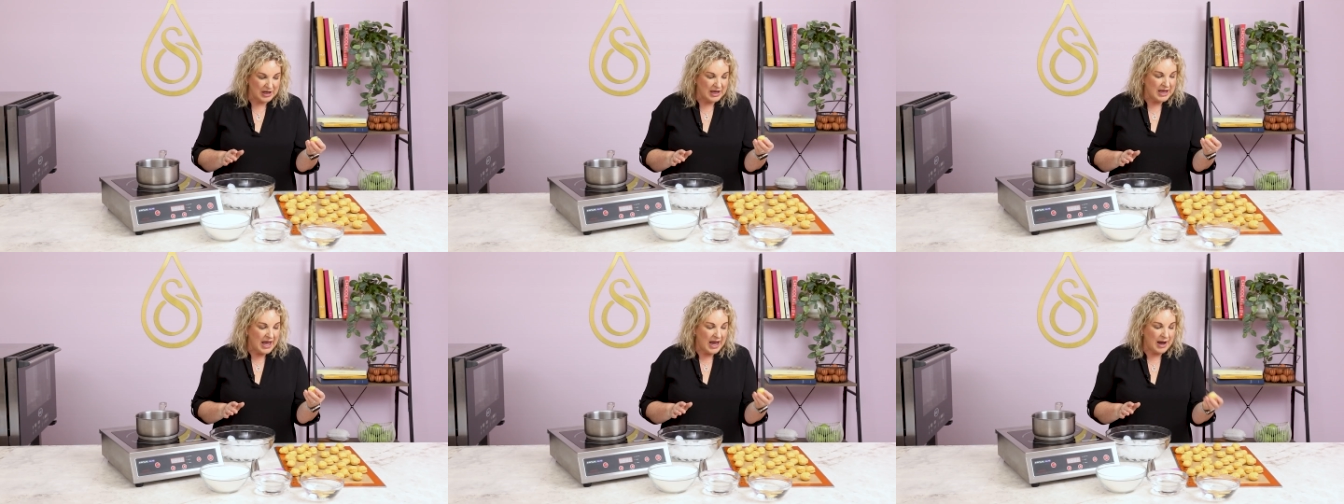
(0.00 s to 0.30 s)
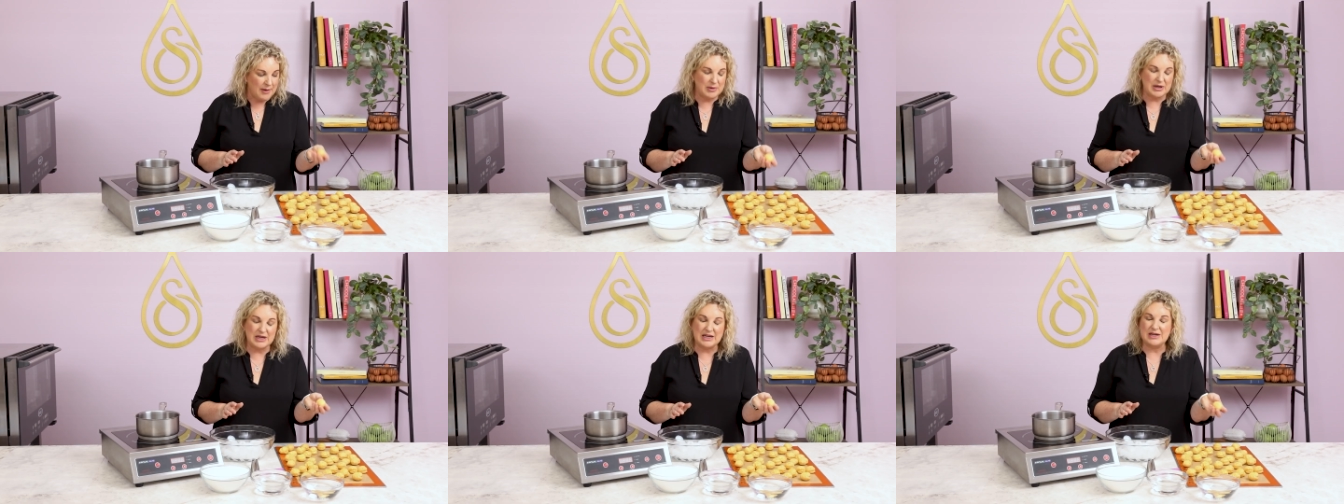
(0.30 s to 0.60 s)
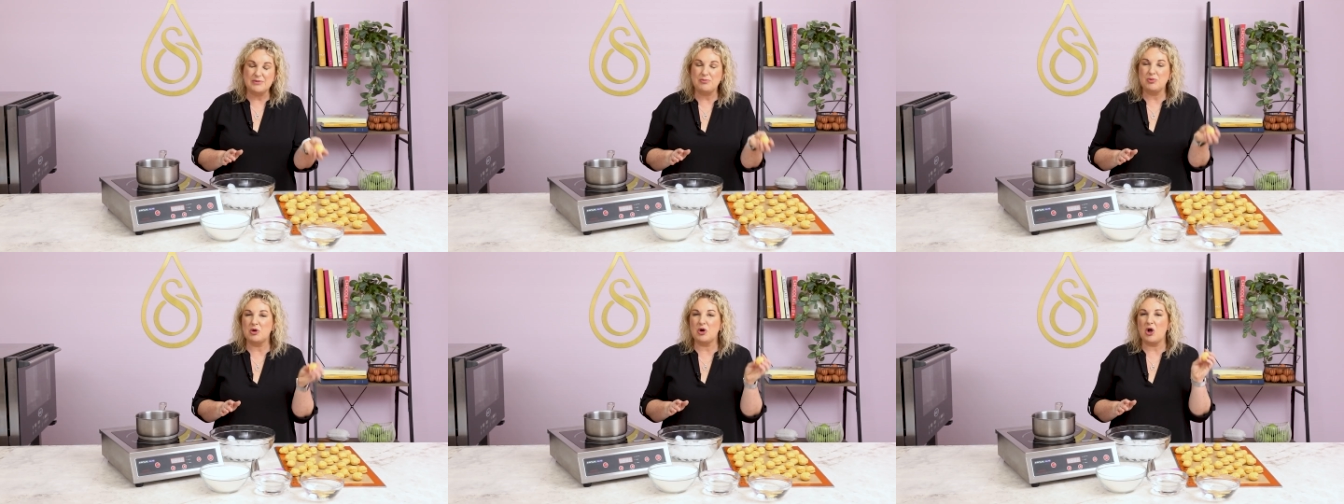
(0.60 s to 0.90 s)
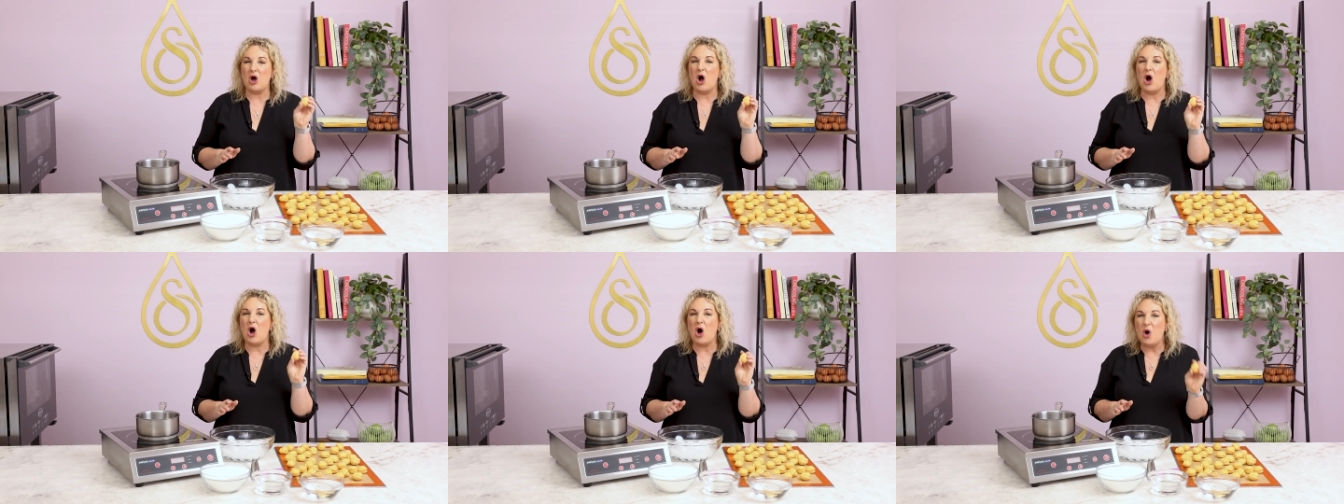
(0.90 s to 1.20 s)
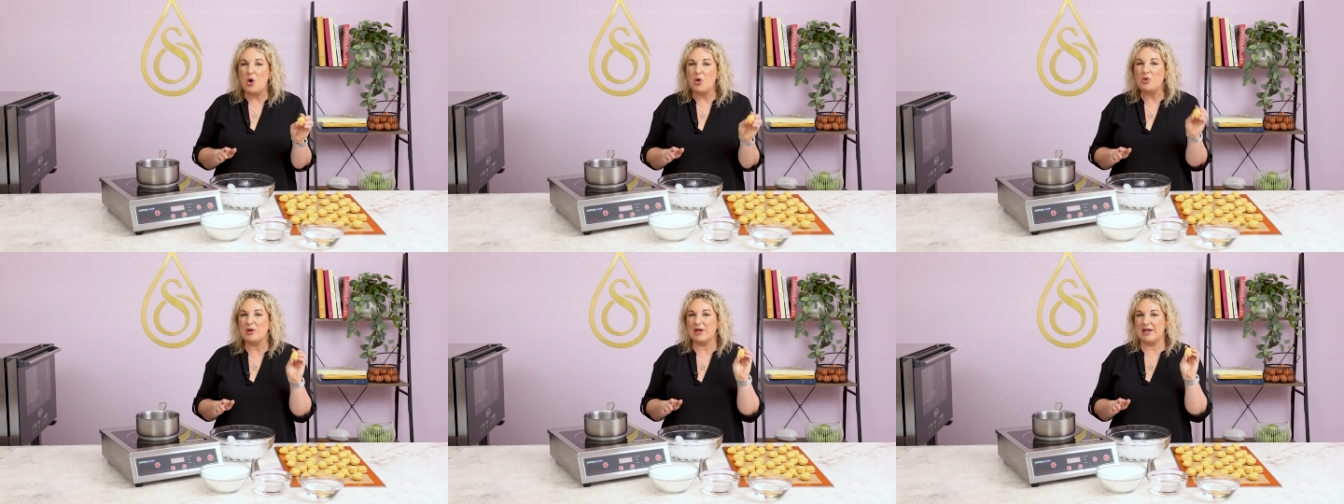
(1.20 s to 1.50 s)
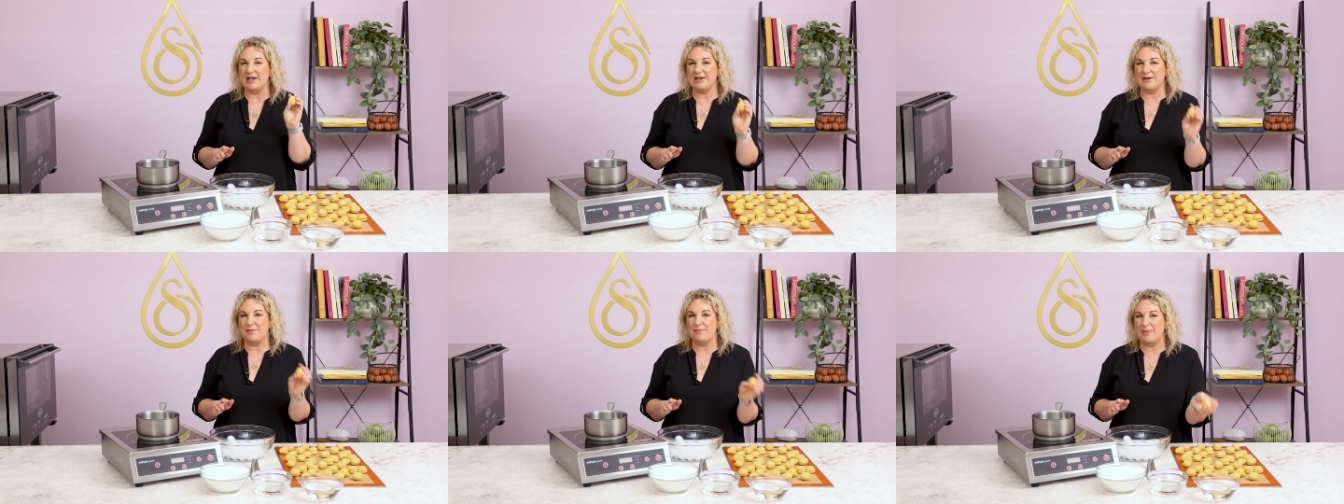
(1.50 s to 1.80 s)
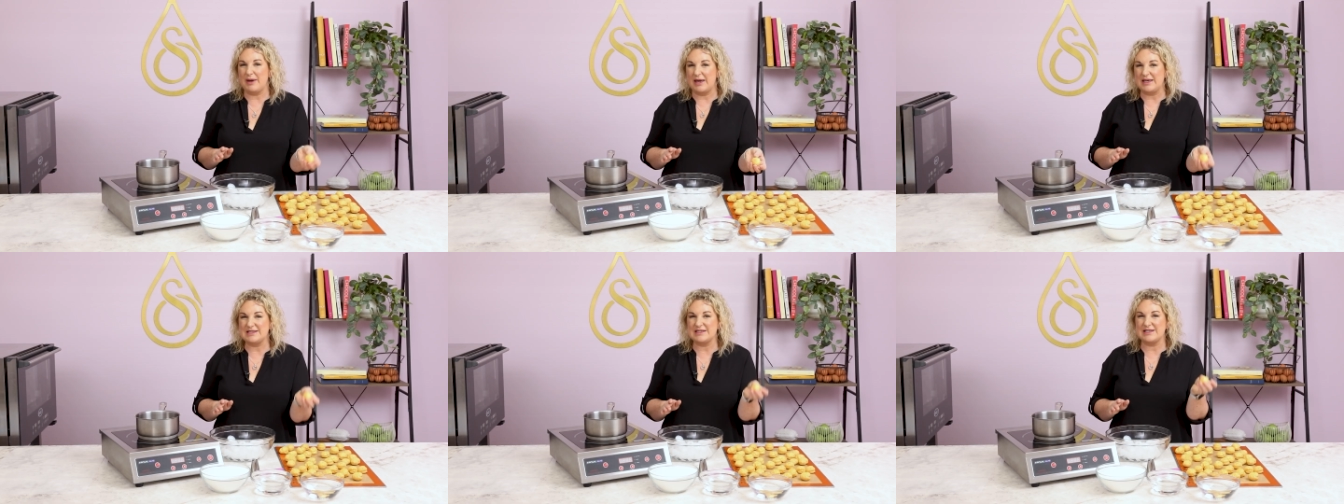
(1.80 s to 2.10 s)
and we need to put a hole in the
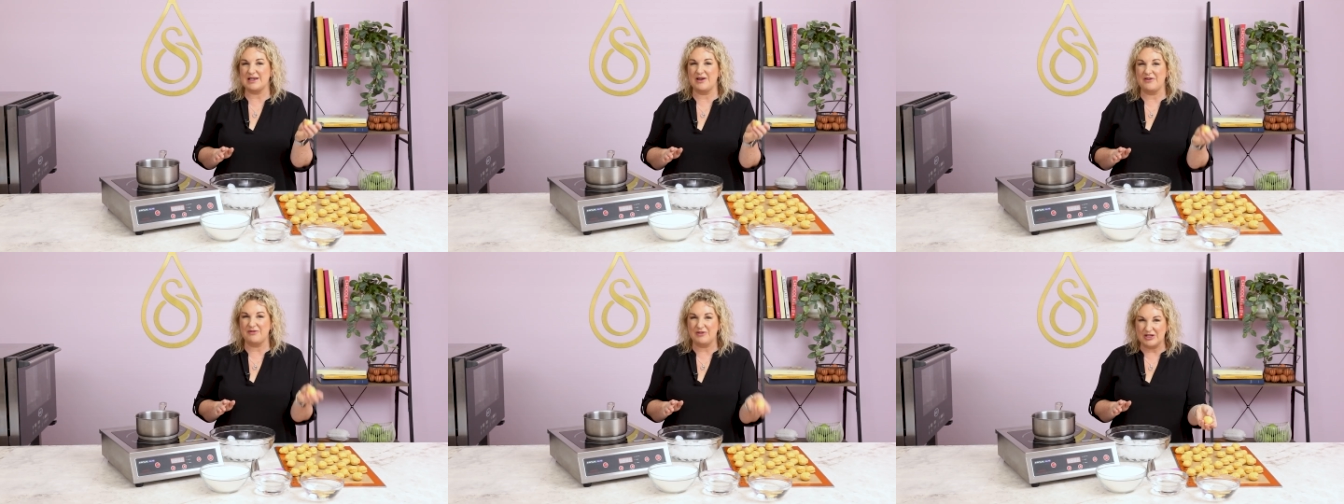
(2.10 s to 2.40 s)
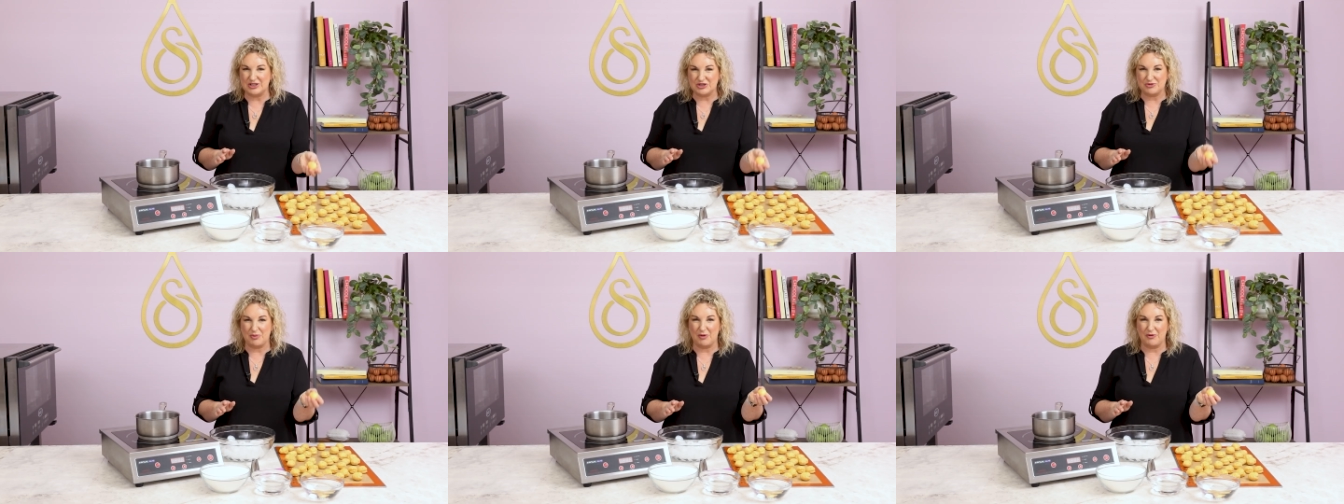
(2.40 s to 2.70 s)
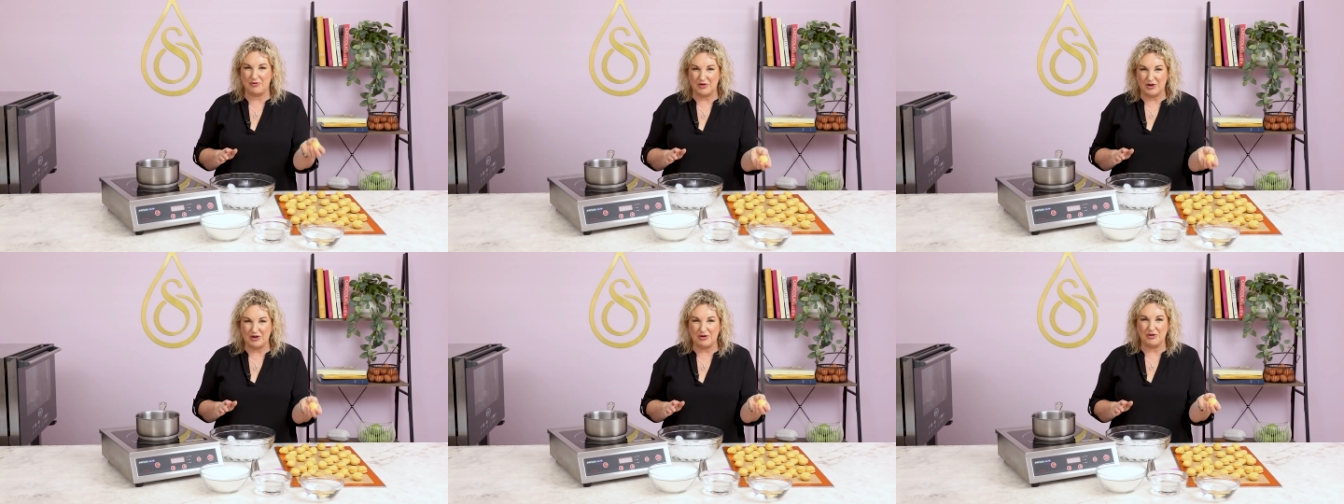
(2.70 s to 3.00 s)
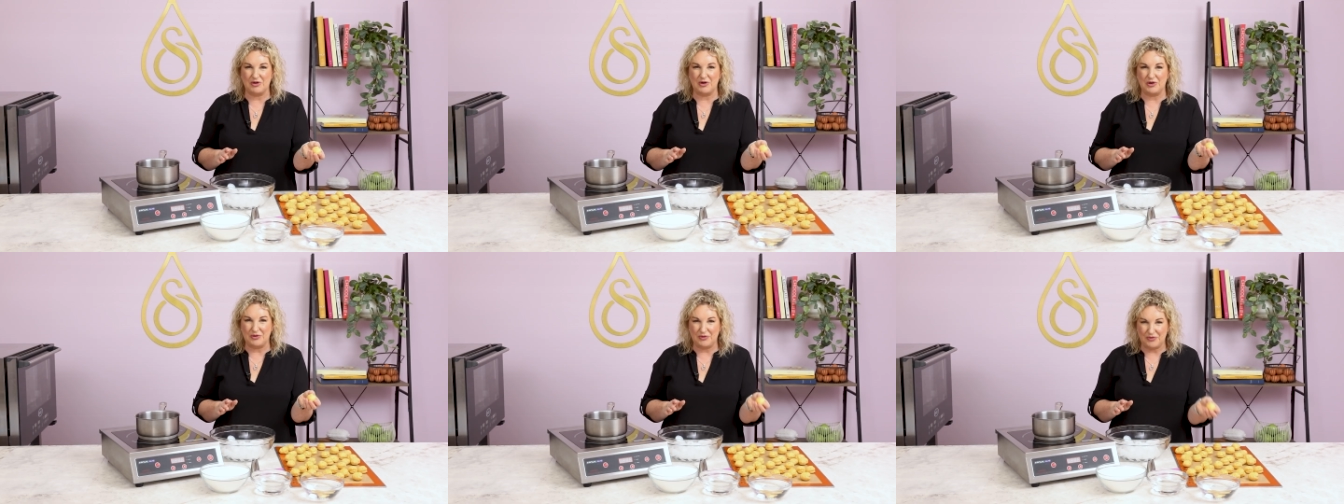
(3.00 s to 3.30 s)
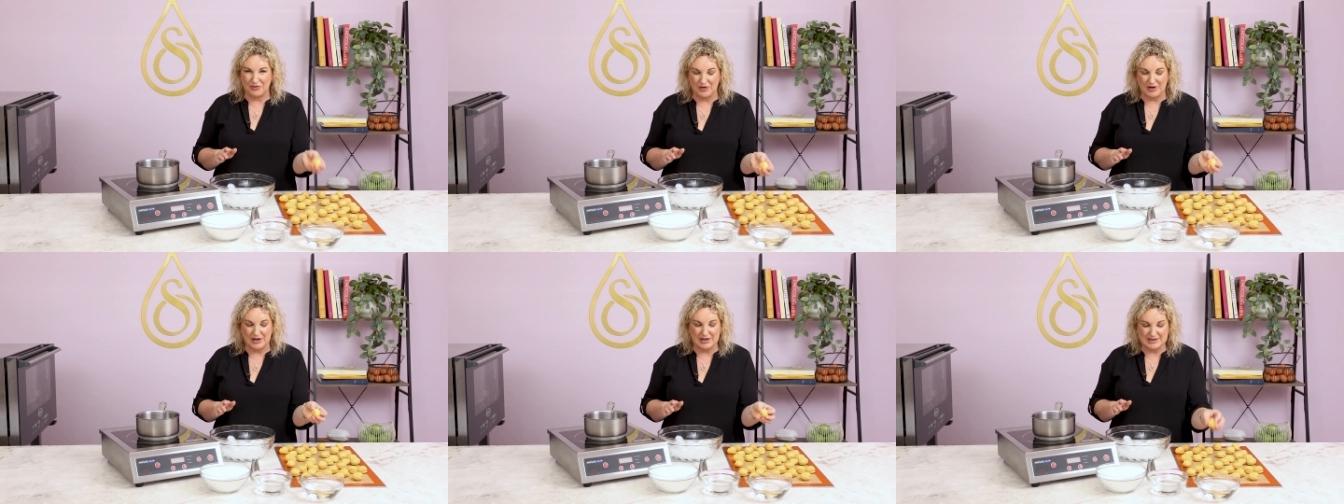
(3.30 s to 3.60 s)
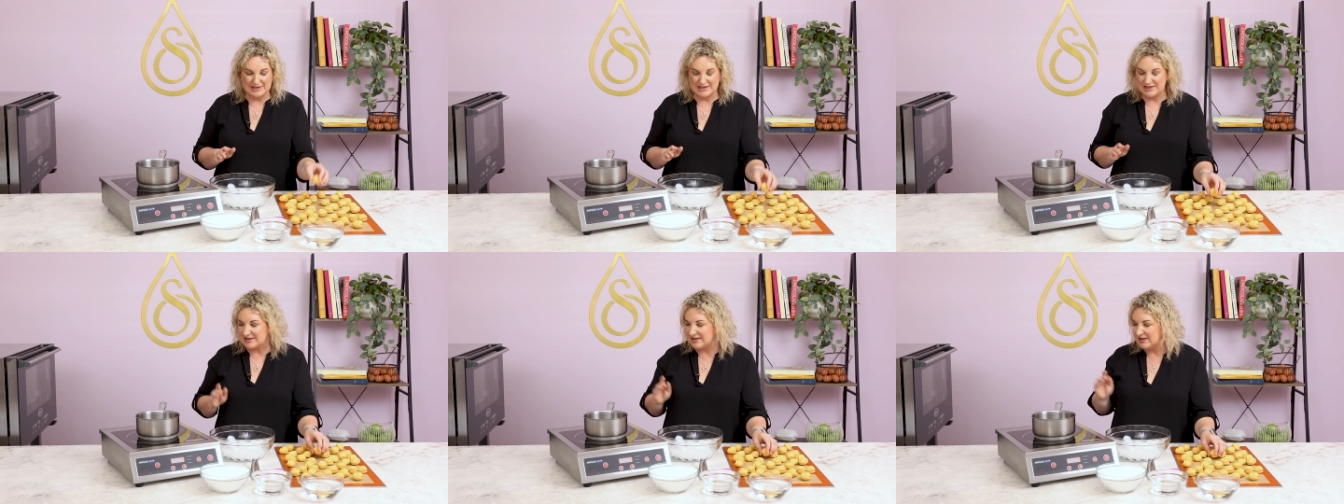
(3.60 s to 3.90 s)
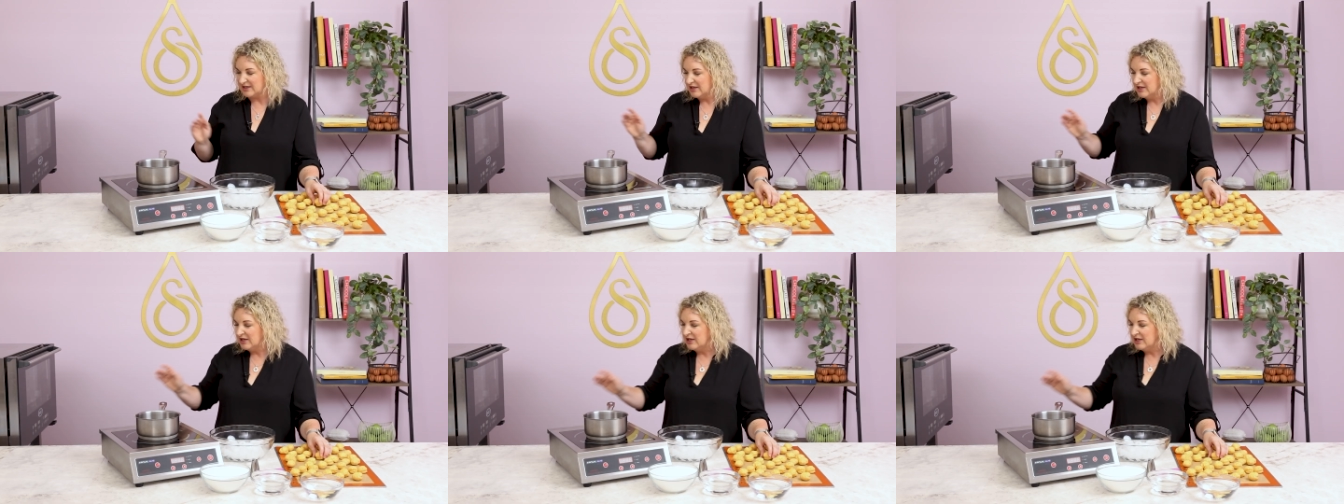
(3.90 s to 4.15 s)
base of each profiterole first.